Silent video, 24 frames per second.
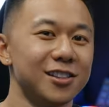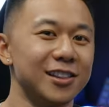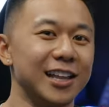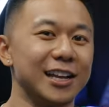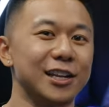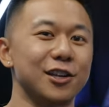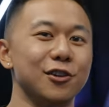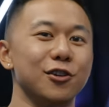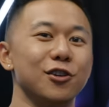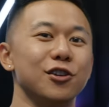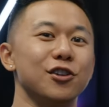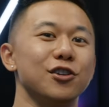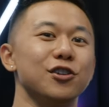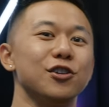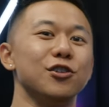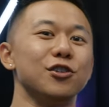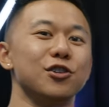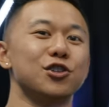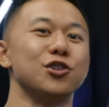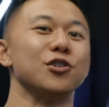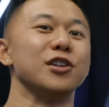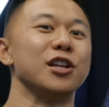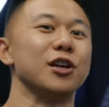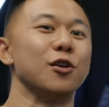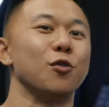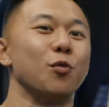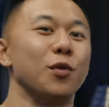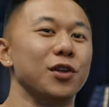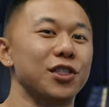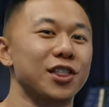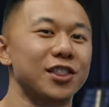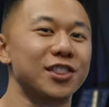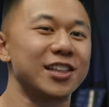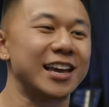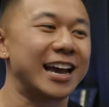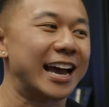like you're shooting
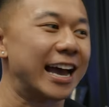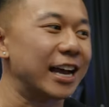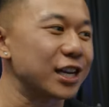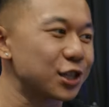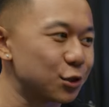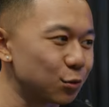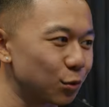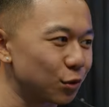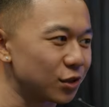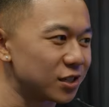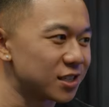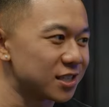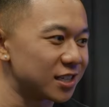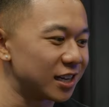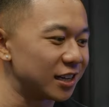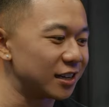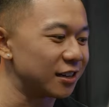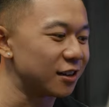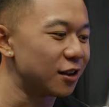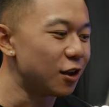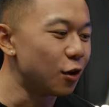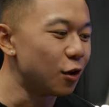with the actual sun.